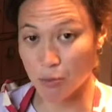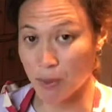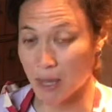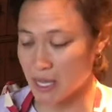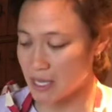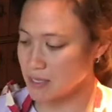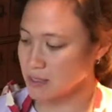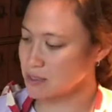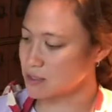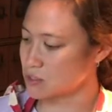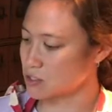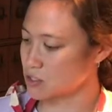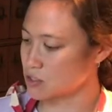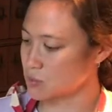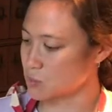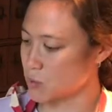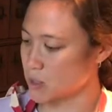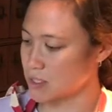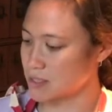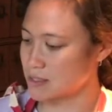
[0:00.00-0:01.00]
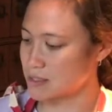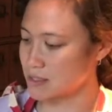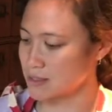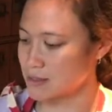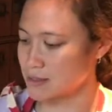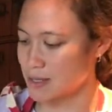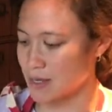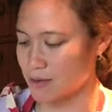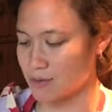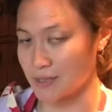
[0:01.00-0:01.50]
paste, just 1
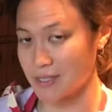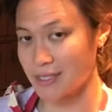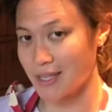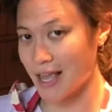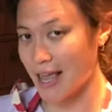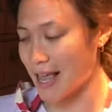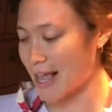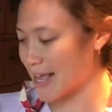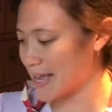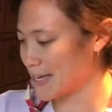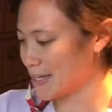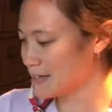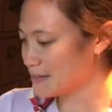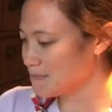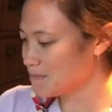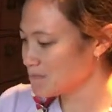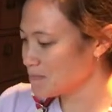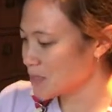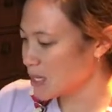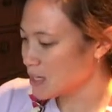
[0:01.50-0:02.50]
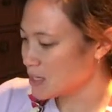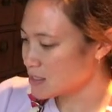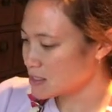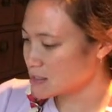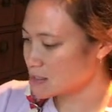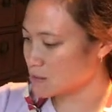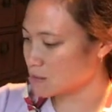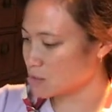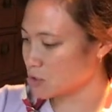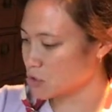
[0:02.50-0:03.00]
6-ounce can,
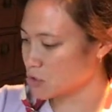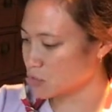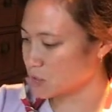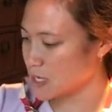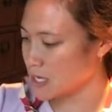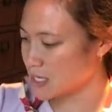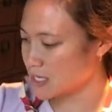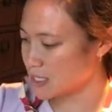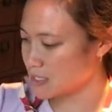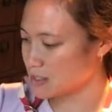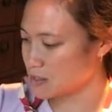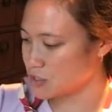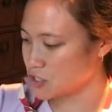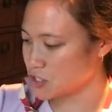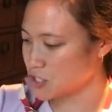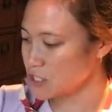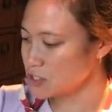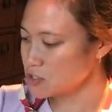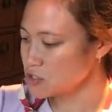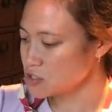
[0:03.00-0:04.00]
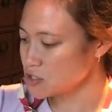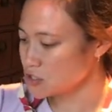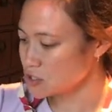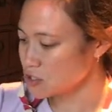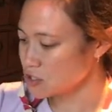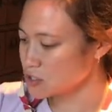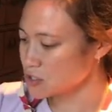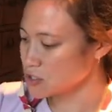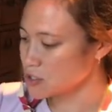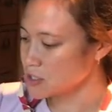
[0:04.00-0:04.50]
some grated
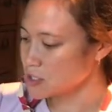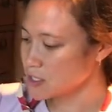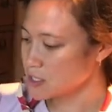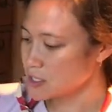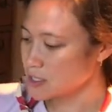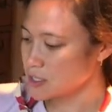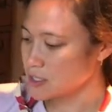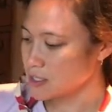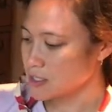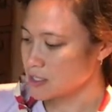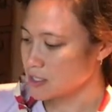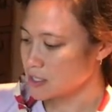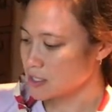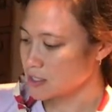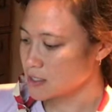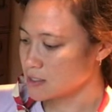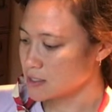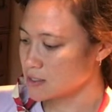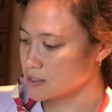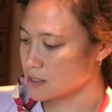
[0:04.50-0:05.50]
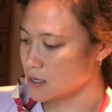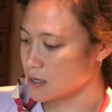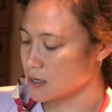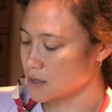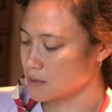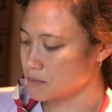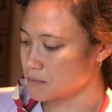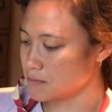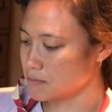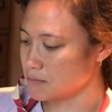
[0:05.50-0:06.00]
ginger,
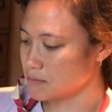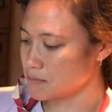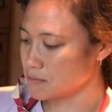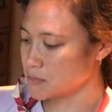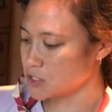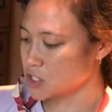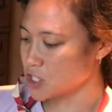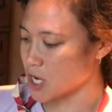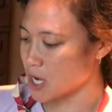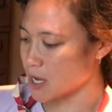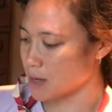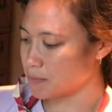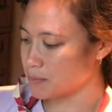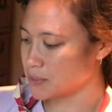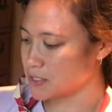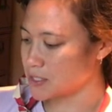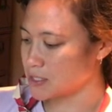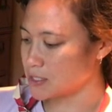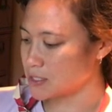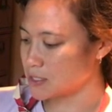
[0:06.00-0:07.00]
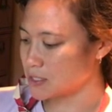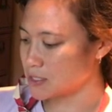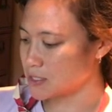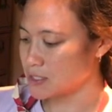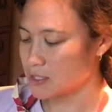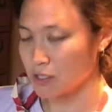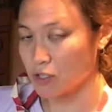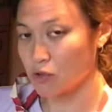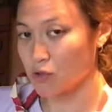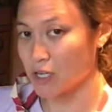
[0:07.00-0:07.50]
some chopped
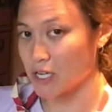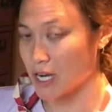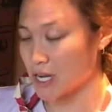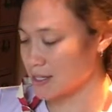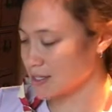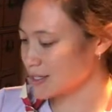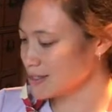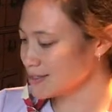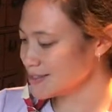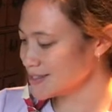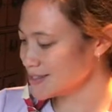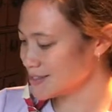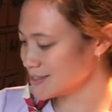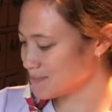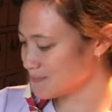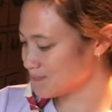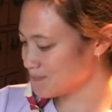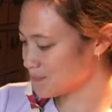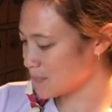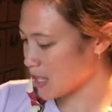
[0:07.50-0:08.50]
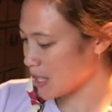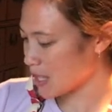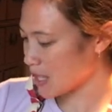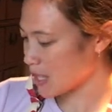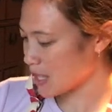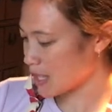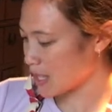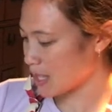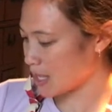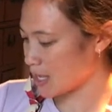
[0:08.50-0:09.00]
green onions,
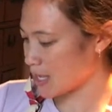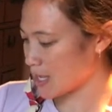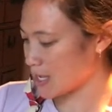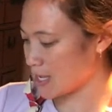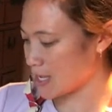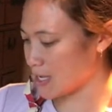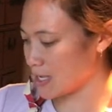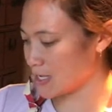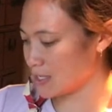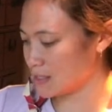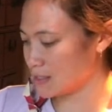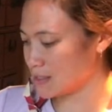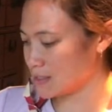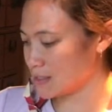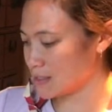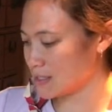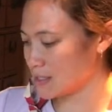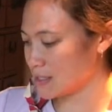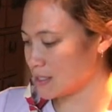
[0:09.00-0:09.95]
and